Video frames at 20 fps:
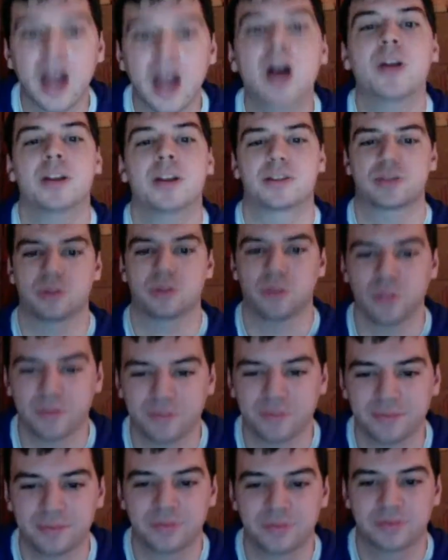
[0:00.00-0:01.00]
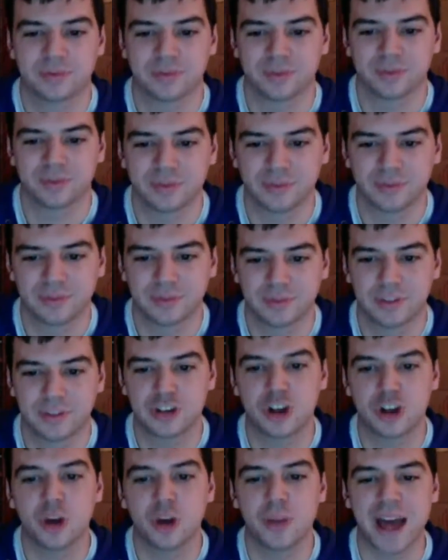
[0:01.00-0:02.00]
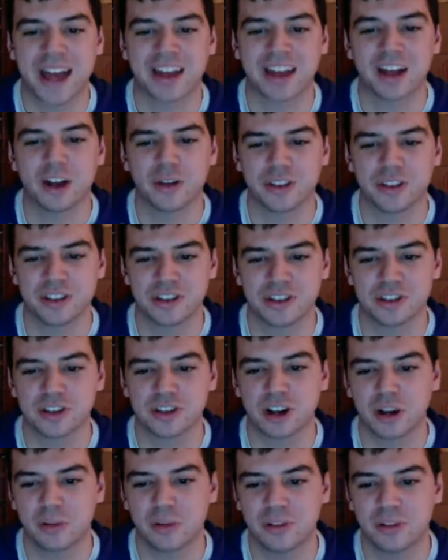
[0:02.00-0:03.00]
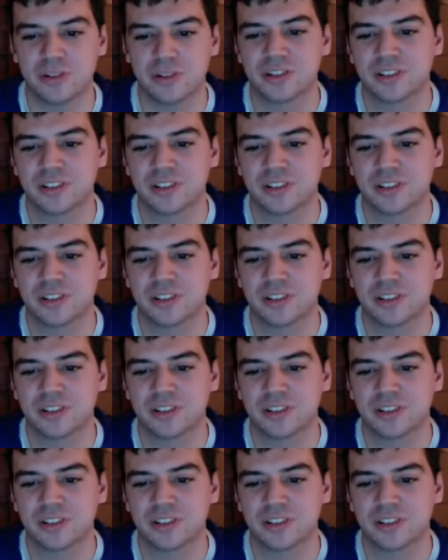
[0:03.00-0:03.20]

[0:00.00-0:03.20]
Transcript: oh, that's cool. Did you go back and go, this is garbage?